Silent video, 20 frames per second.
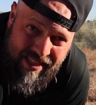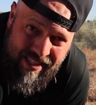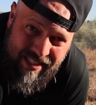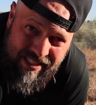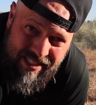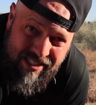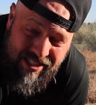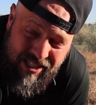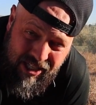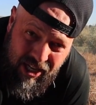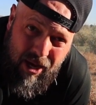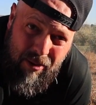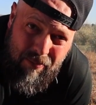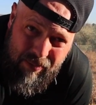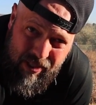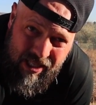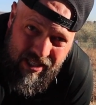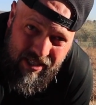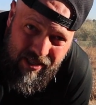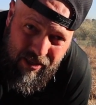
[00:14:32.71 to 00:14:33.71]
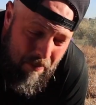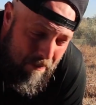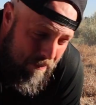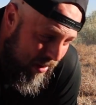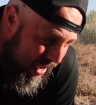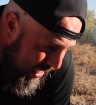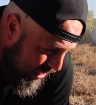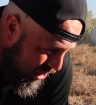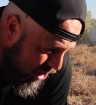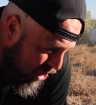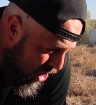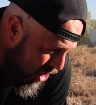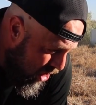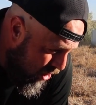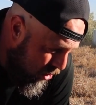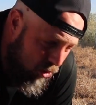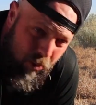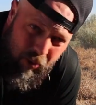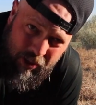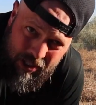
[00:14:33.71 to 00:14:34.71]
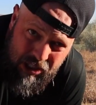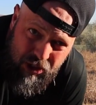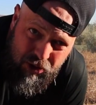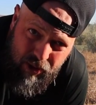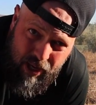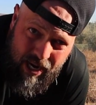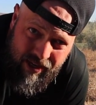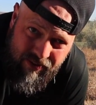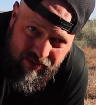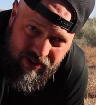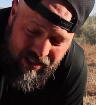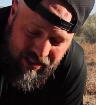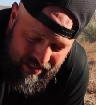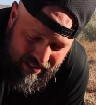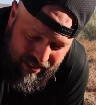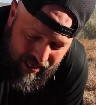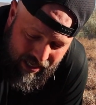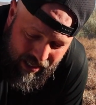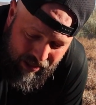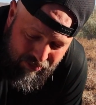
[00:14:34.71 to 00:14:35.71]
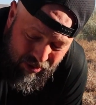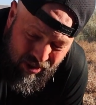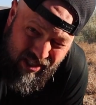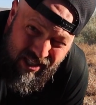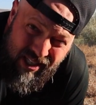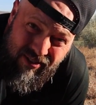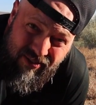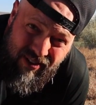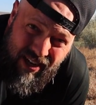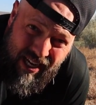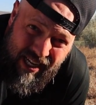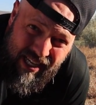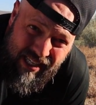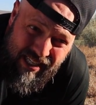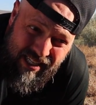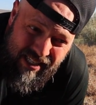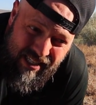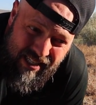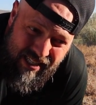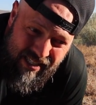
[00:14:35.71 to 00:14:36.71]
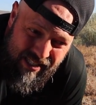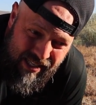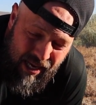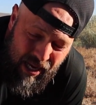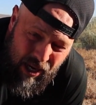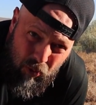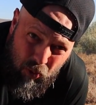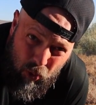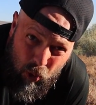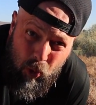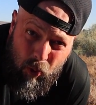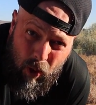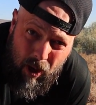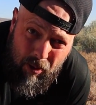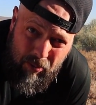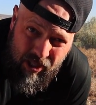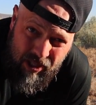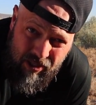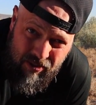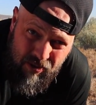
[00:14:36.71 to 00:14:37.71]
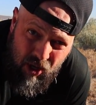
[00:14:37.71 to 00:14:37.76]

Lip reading: that does not mean backyard weed driving. I believe we're rubbing